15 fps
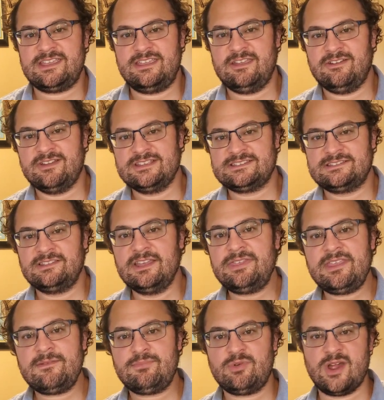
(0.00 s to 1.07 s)
here is
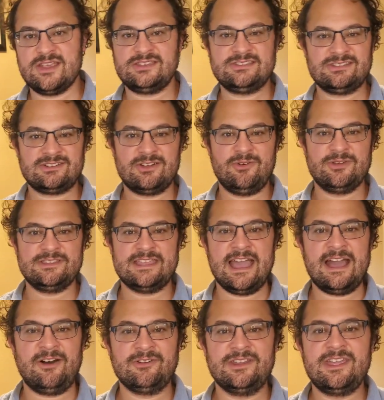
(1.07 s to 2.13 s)
lithium prices are going
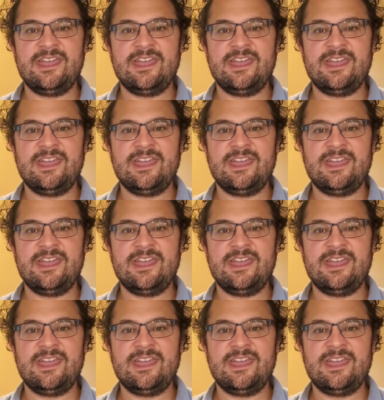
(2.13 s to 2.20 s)
down.